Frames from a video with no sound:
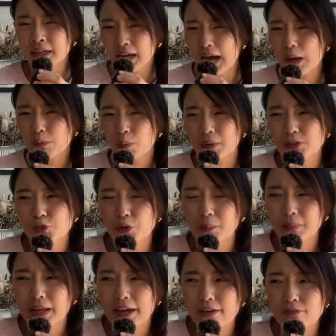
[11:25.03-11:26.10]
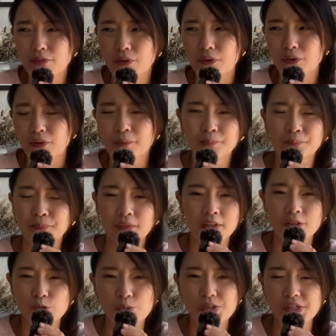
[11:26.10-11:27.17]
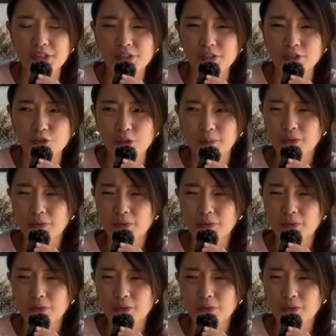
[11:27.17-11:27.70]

I would want to apply for Swiss citizenship.